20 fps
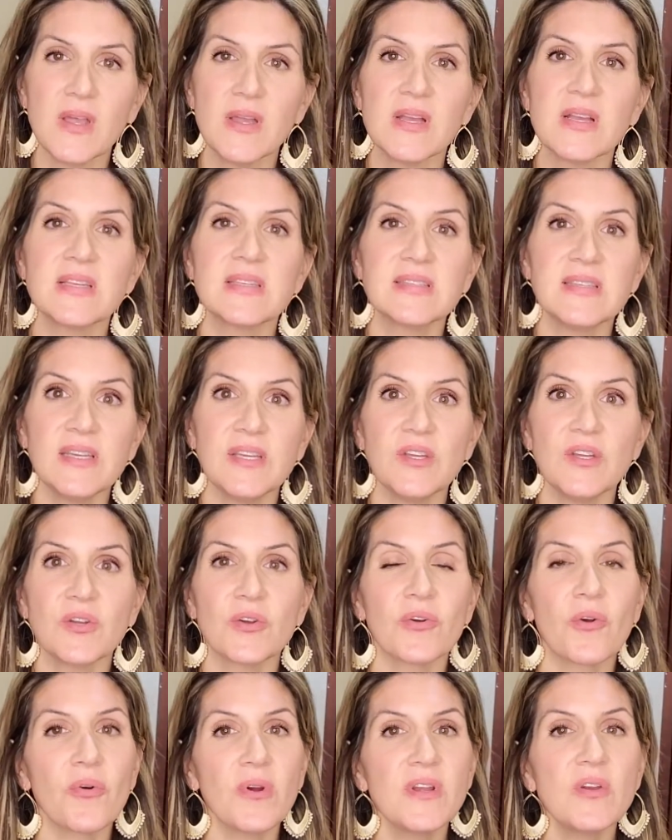See, you're
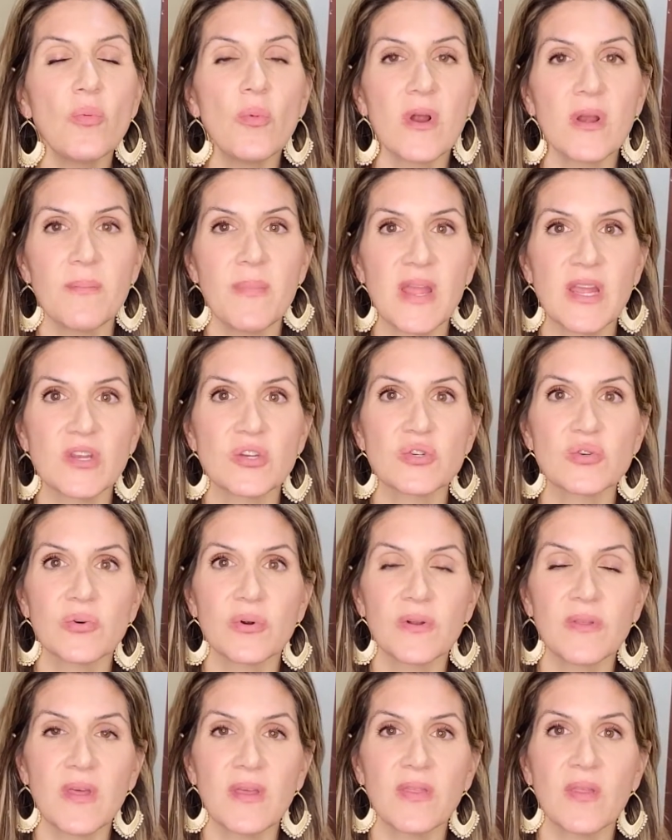going to want to make sure
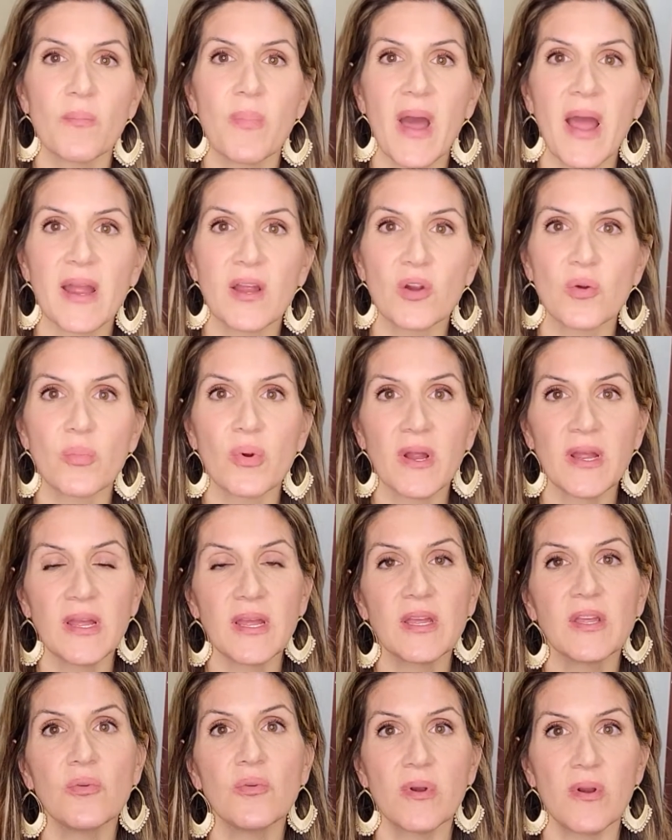that the buyer bringing
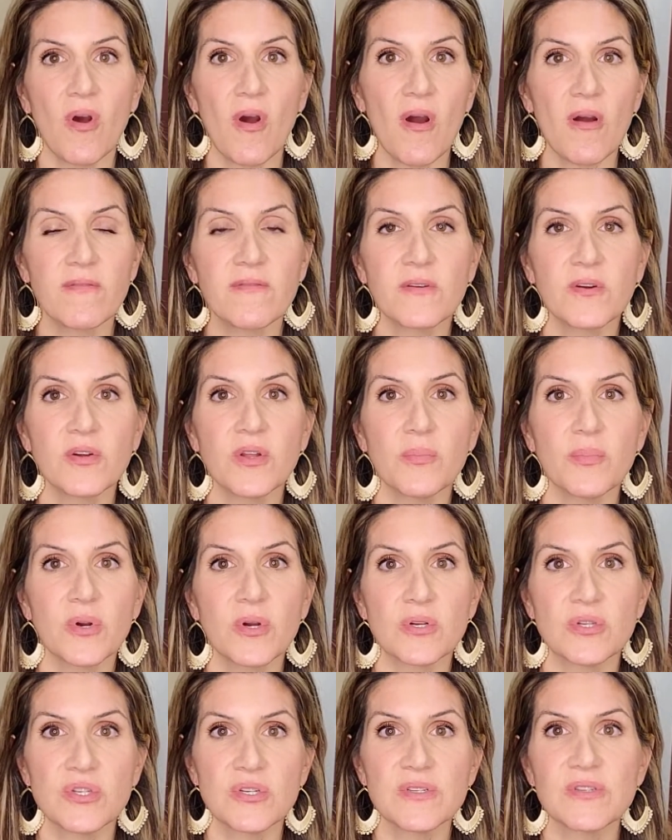you an offer to
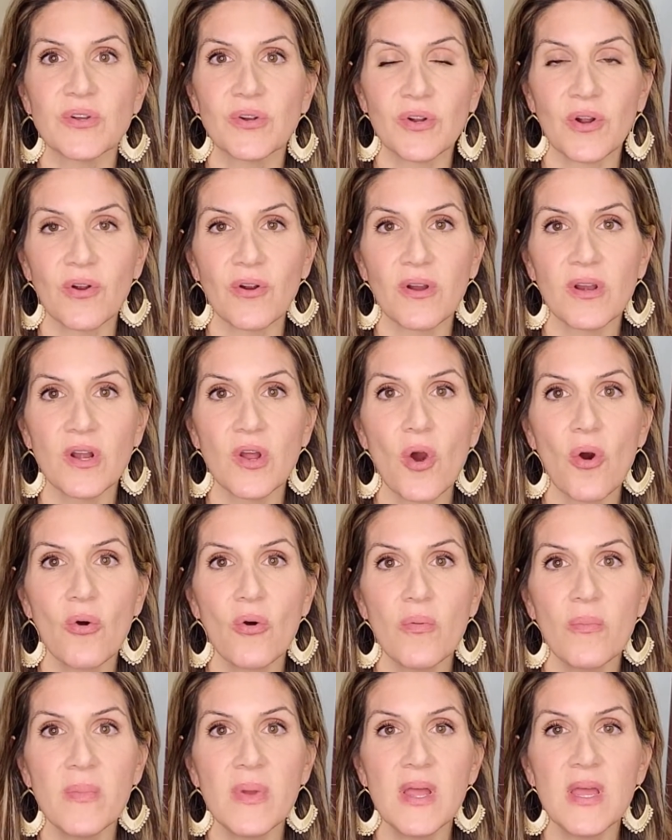purchase your current
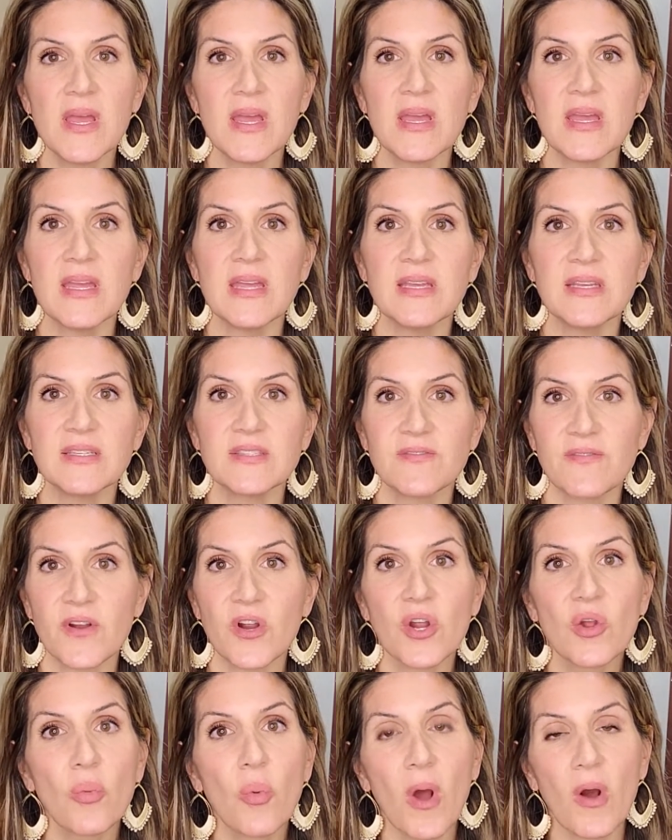home is
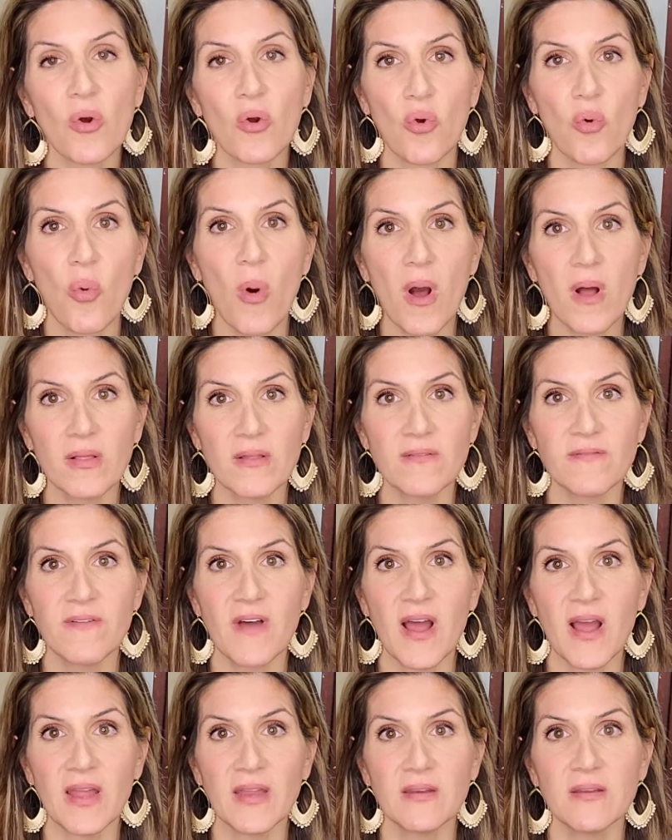very well
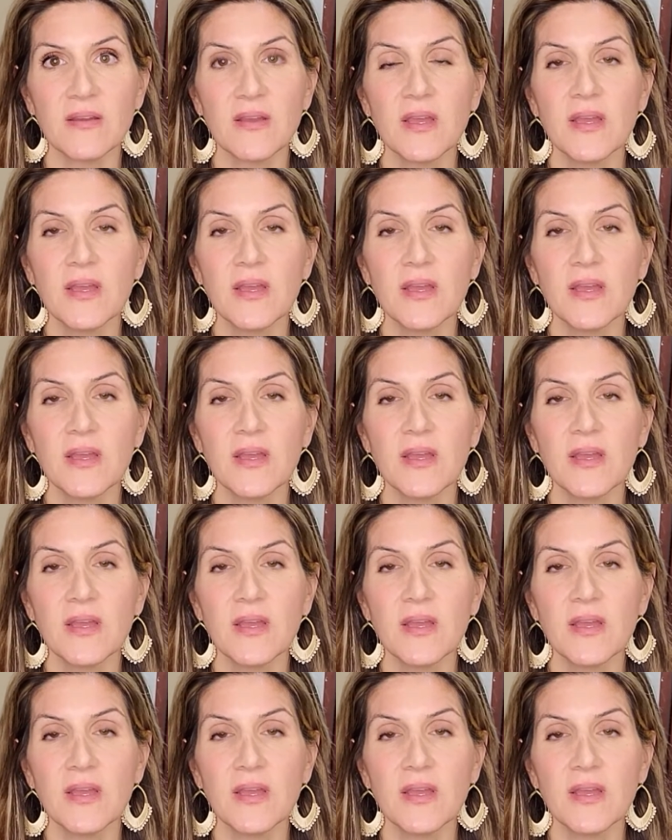qualified.